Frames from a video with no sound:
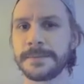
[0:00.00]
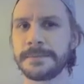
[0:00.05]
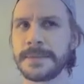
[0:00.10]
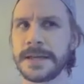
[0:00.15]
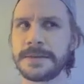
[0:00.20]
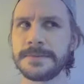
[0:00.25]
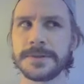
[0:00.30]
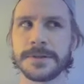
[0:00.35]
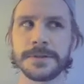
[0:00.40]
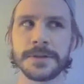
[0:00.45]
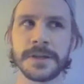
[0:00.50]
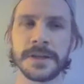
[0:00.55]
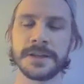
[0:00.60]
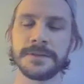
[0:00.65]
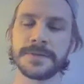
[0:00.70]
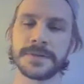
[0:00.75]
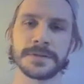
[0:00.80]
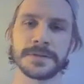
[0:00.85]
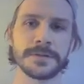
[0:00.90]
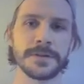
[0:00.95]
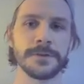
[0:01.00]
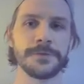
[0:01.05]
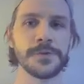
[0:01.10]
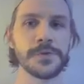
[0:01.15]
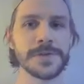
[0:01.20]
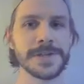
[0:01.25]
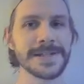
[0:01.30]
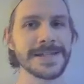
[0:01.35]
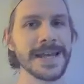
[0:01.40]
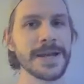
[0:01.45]
Maybe you can even
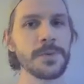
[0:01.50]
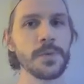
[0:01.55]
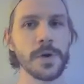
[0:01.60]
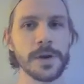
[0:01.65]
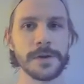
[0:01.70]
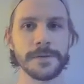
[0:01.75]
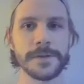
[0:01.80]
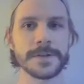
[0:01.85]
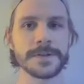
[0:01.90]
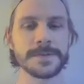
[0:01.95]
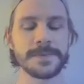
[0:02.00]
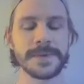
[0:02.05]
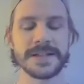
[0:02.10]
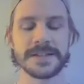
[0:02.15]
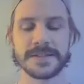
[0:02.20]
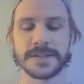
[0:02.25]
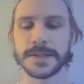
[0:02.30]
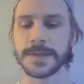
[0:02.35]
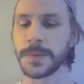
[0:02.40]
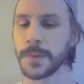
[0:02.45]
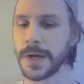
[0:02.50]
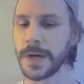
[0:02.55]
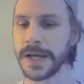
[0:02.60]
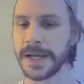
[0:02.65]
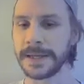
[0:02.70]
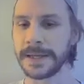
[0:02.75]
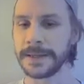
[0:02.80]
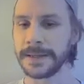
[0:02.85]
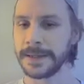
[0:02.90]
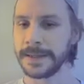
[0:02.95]
afford to take one of those beasts
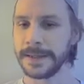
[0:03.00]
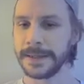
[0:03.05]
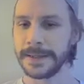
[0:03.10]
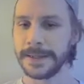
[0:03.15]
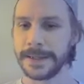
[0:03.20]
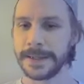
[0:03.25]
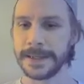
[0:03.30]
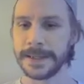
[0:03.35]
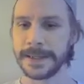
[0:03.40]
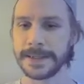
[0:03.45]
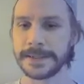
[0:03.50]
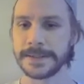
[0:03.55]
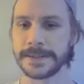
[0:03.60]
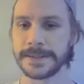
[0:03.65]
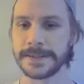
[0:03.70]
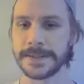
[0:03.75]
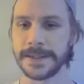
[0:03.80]
away, and